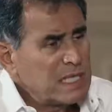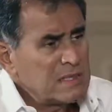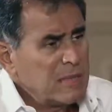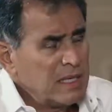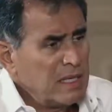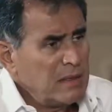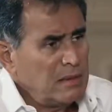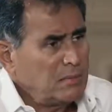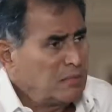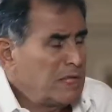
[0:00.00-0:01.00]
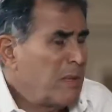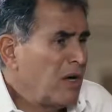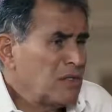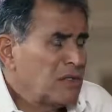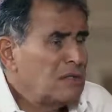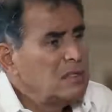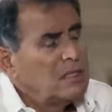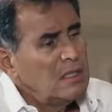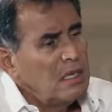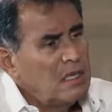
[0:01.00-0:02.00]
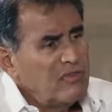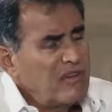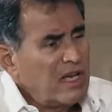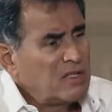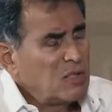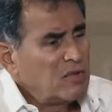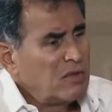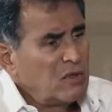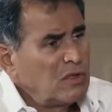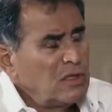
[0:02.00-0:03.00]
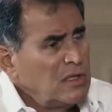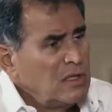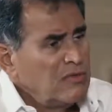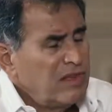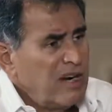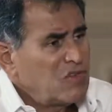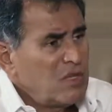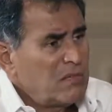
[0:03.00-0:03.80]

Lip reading: has been the mother and the father of all financial